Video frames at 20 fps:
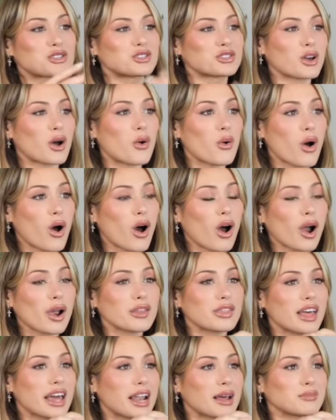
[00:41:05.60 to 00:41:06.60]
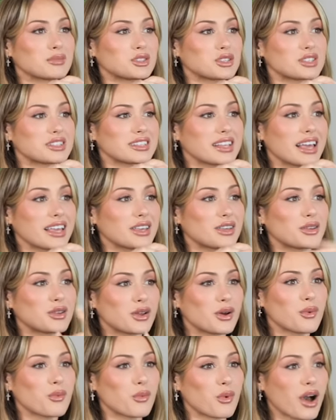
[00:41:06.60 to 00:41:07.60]
so hard that I'm just like, you
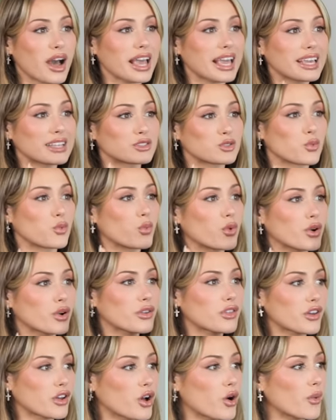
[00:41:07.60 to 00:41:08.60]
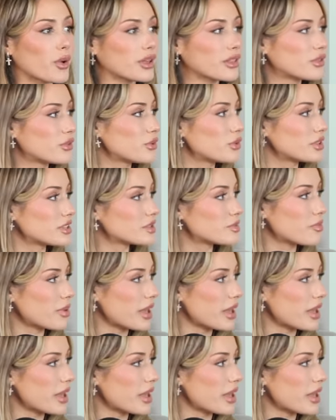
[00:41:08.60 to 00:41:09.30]
know what? It's worth going through this